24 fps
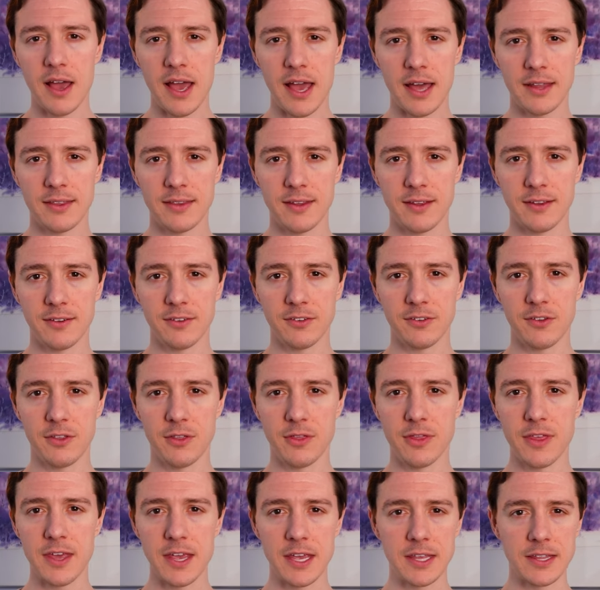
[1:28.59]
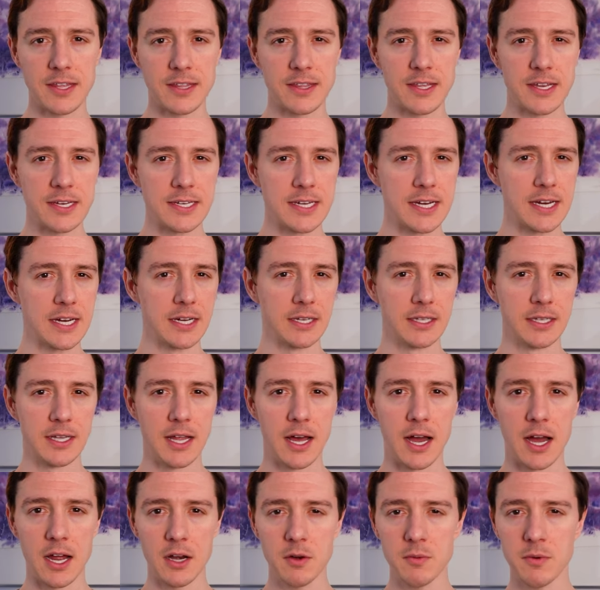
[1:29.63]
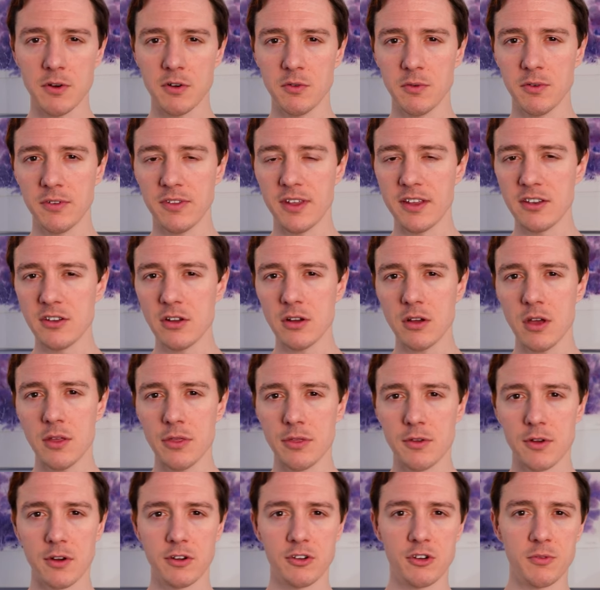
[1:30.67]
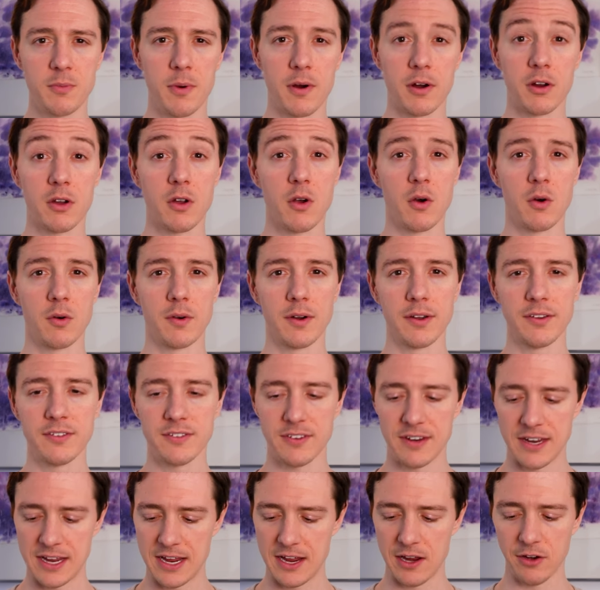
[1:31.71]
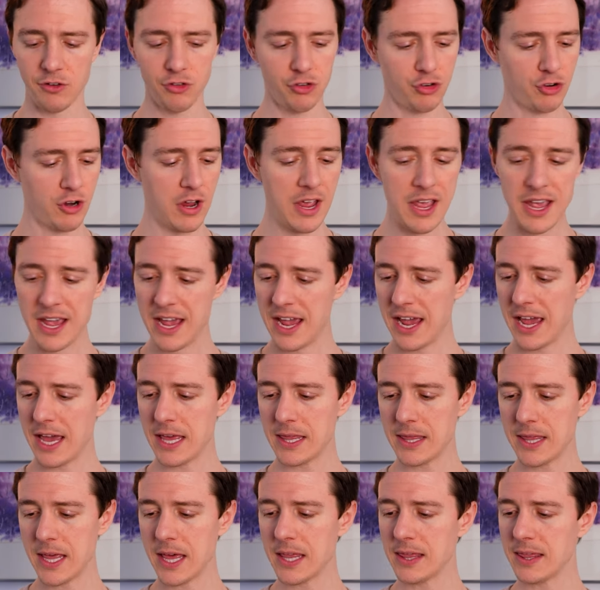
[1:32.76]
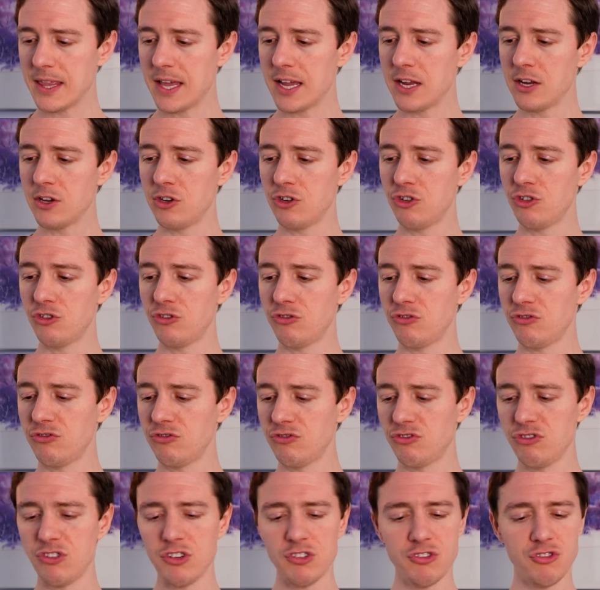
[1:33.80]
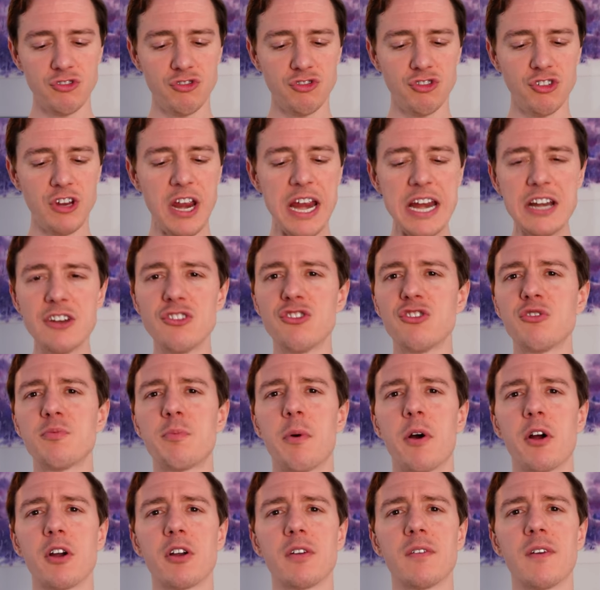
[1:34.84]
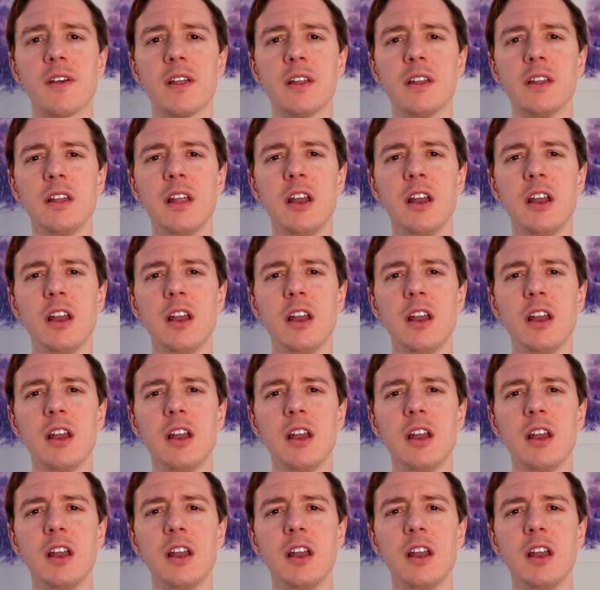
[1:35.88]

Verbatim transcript: had this thing that they did a lot, which was they took a 32 bar chorus-ish, and then they just changed part of it. A